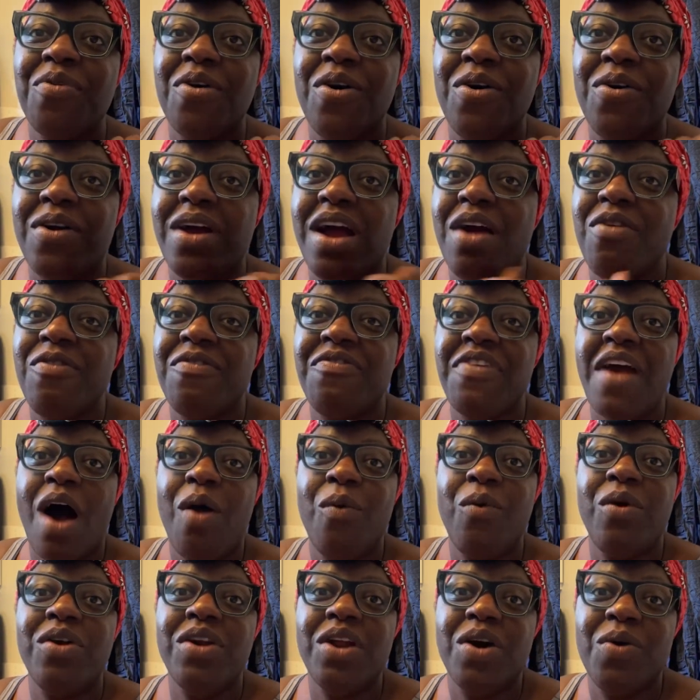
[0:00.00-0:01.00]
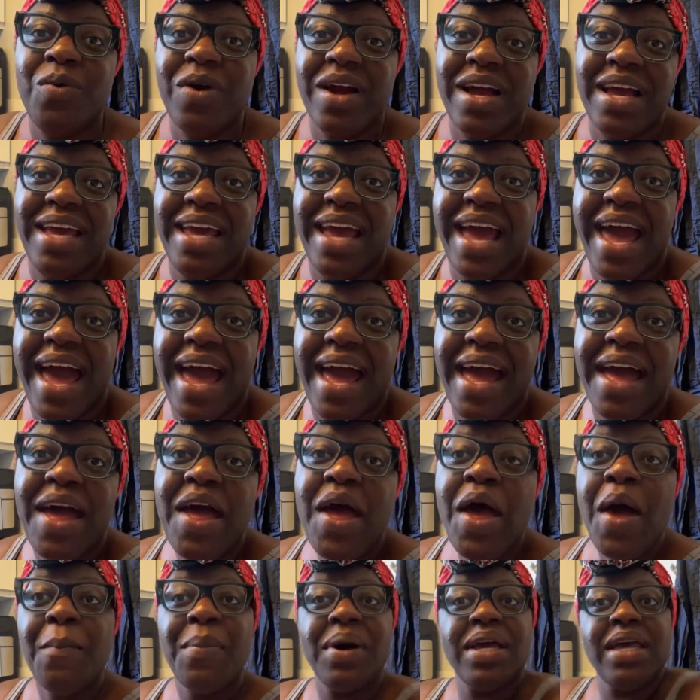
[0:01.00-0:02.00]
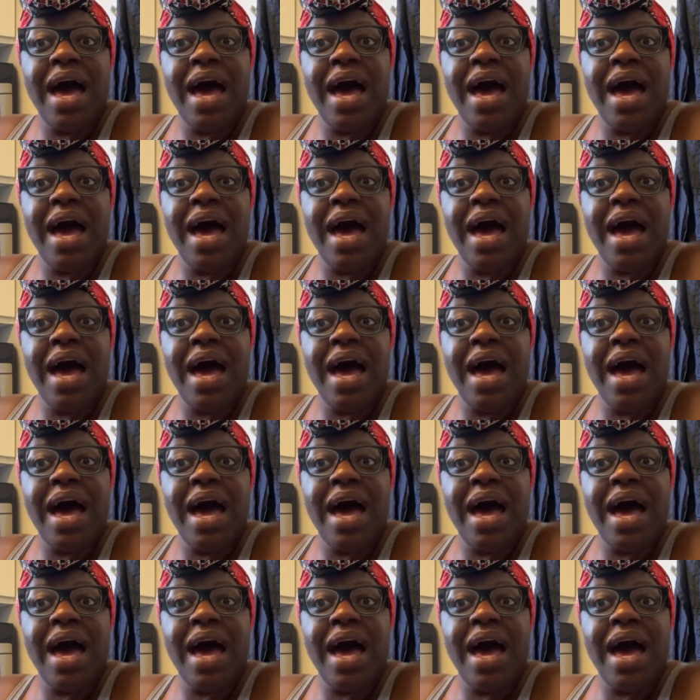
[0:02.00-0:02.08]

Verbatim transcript: program. If y'all wondering where he at, but